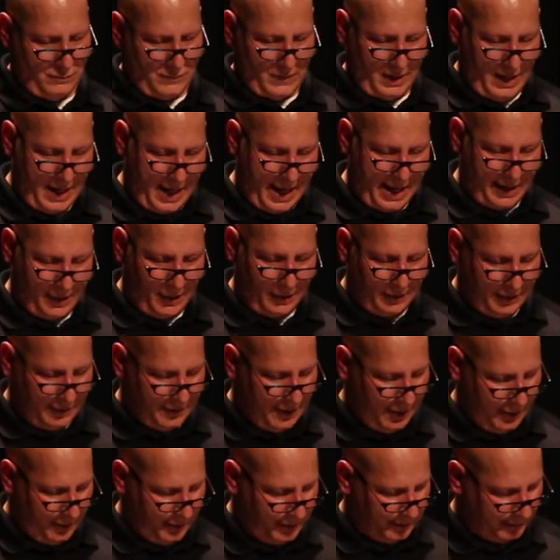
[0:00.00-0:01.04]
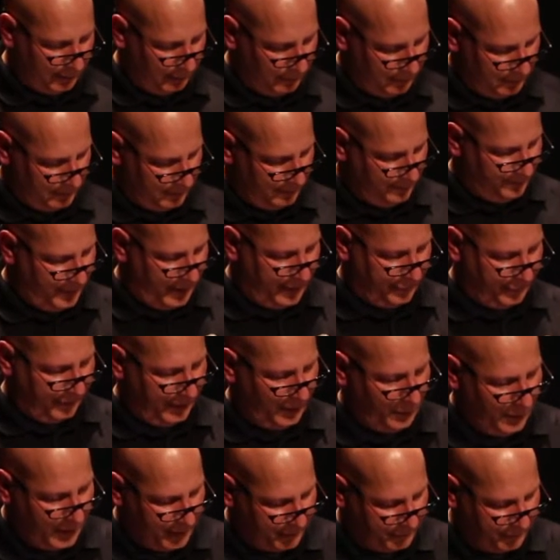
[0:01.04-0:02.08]
Yeah, good to know that those in
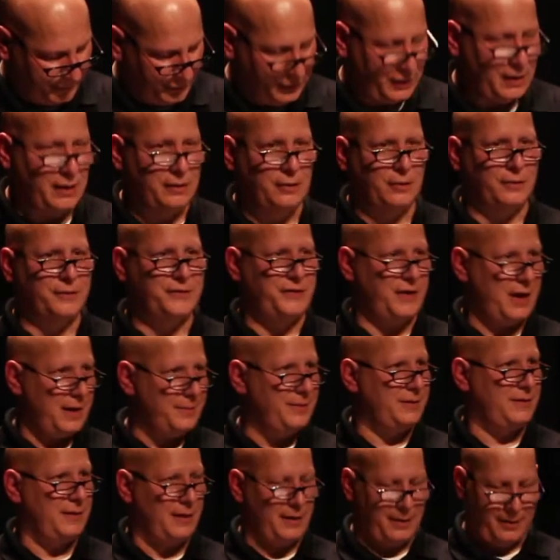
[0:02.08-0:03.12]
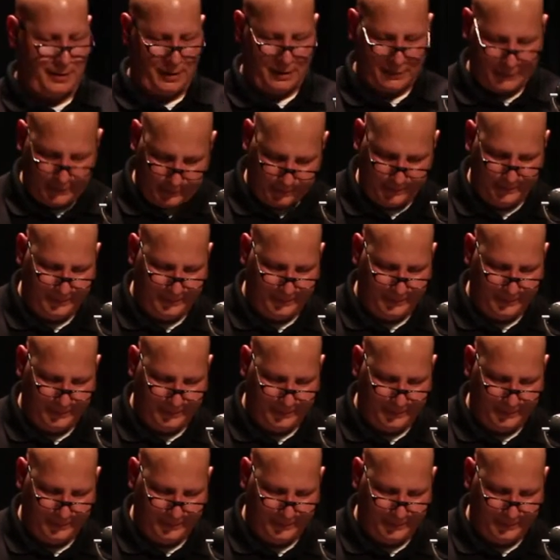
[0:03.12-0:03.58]
Bethany, West Virginia are Sabbatarians.